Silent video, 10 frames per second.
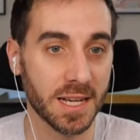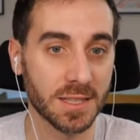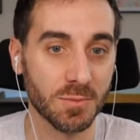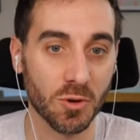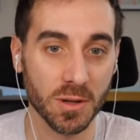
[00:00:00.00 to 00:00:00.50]

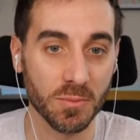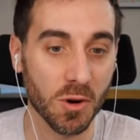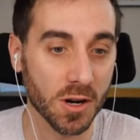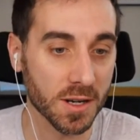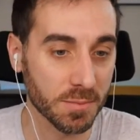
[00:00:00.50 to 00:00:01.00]
The morning
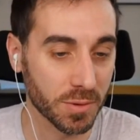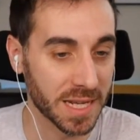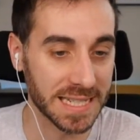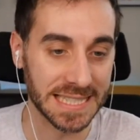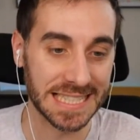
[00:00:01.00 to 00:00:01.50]

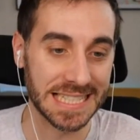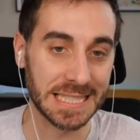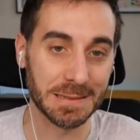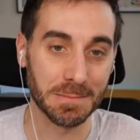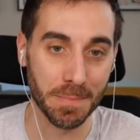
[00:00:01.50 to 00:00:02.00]
marketplace
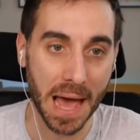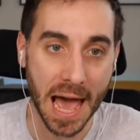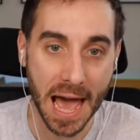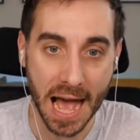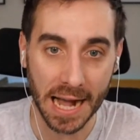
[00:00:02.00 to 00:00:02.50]
is
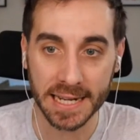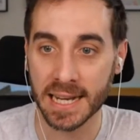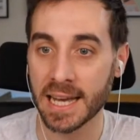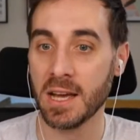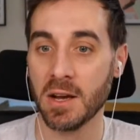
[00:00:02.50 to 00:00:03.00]
back.
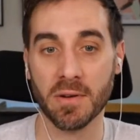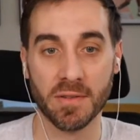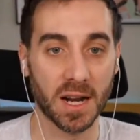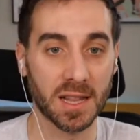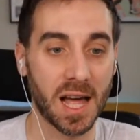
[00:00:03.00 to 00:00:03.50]
We've
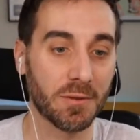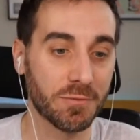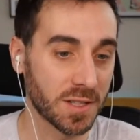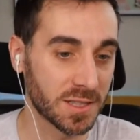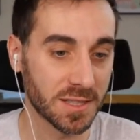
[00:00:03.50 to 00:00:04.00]
got a lot of
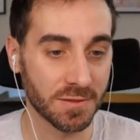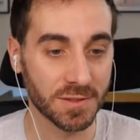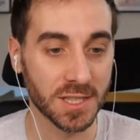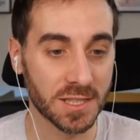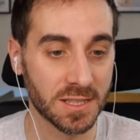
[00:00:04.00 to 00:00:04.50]
fun stuff
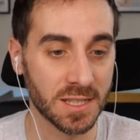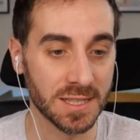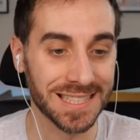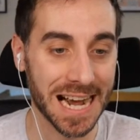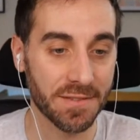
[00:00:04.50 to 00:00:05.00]
to
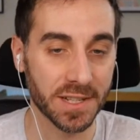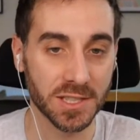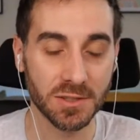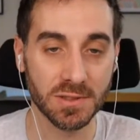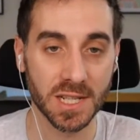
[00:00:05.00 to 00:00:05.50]
dive
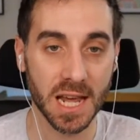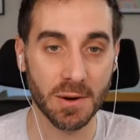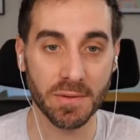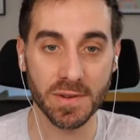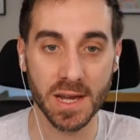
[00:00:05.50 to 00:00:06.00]
into today.
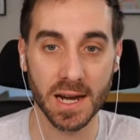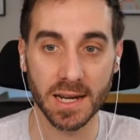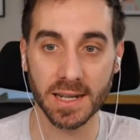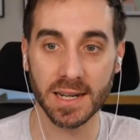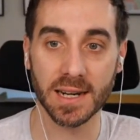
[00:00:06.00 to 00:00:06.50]
We've
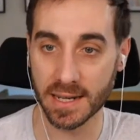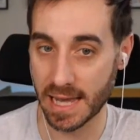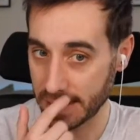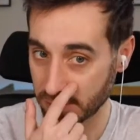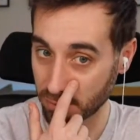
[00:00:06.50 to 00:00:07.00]
got
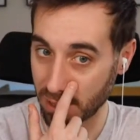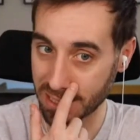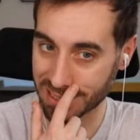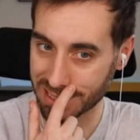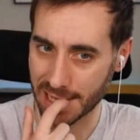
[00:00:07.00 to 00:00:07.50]
games from
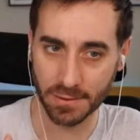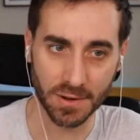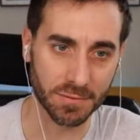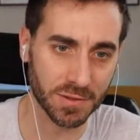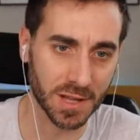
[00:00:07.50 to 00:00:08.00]
last night. We've got
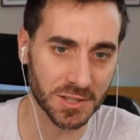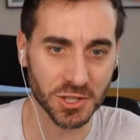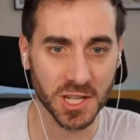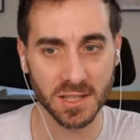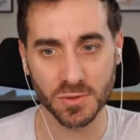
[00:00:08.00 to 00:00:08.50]
a flash
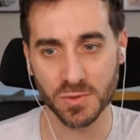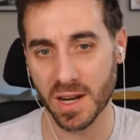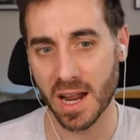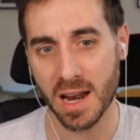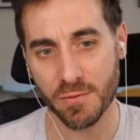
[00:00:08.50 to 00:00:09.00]
challenge. We've got
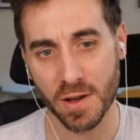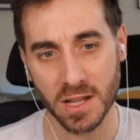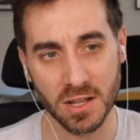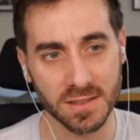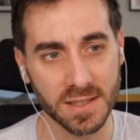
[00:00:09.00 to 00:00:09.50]
NFL
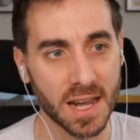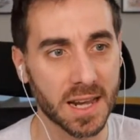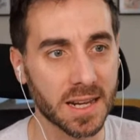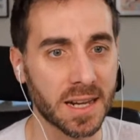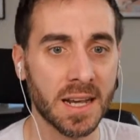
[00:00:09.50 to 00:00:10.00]
all
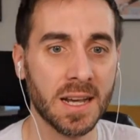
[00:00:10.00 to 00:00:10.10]
day.